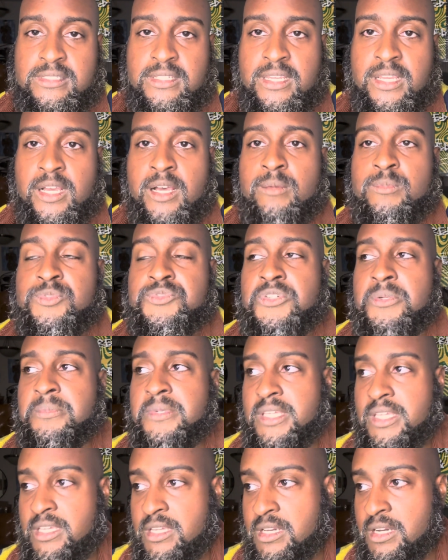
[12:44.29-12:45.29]
It comes from
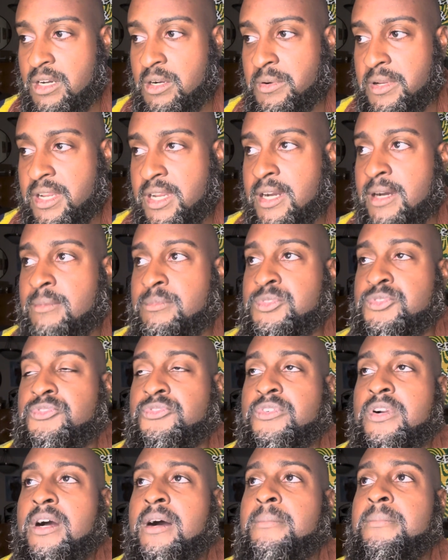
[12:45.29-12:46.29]
ego. It comes
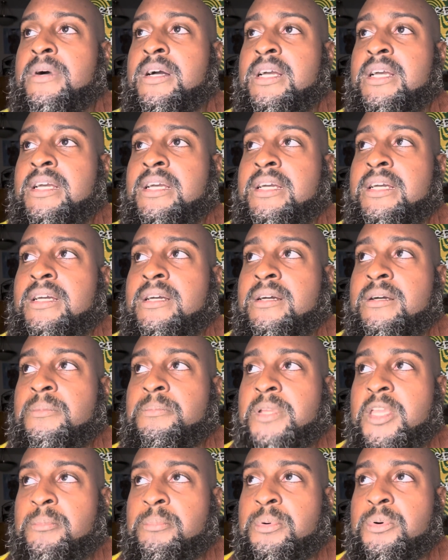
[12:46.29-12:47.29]
from
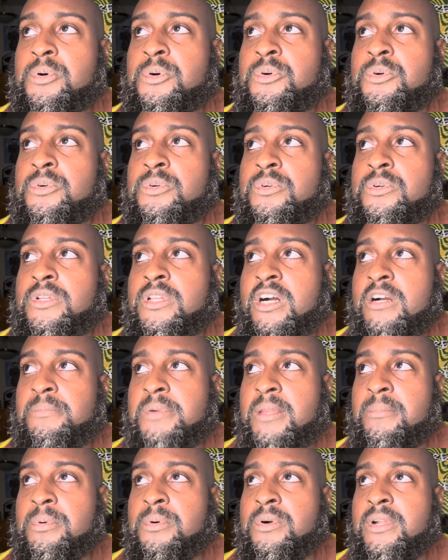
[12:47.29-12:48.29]
young
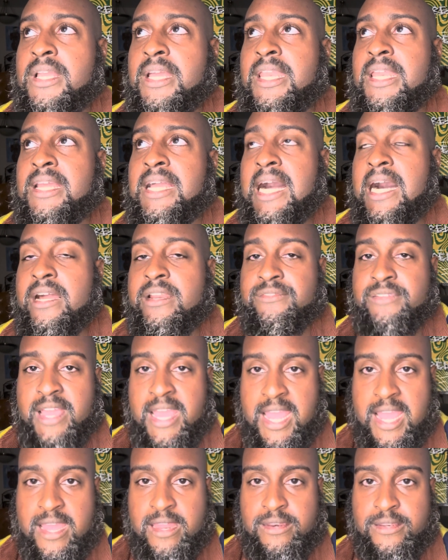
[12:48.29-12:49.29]
people getting out of
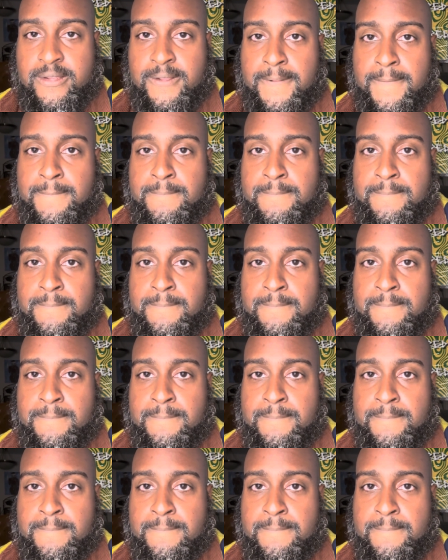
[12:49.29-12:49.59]
hand.